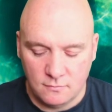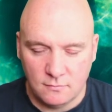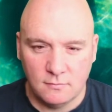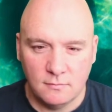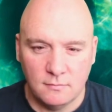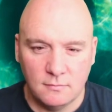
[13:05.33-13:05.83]

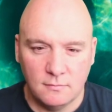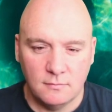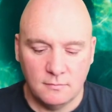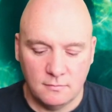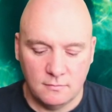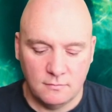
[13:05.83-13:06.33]

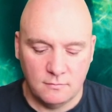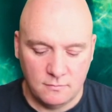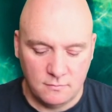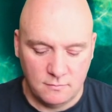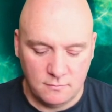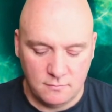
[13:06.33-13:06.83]

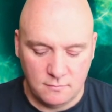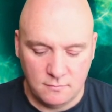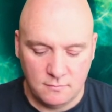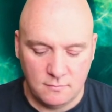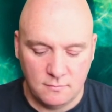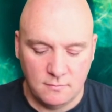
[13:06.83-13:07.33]

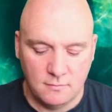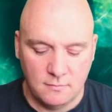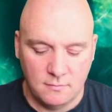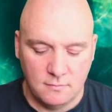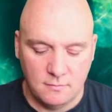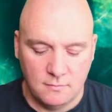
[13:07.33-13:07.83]

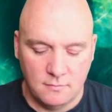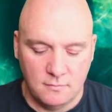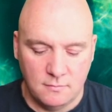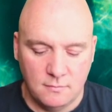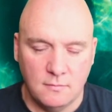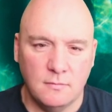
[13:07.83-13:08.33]

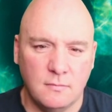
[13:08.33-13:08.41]
[no speech]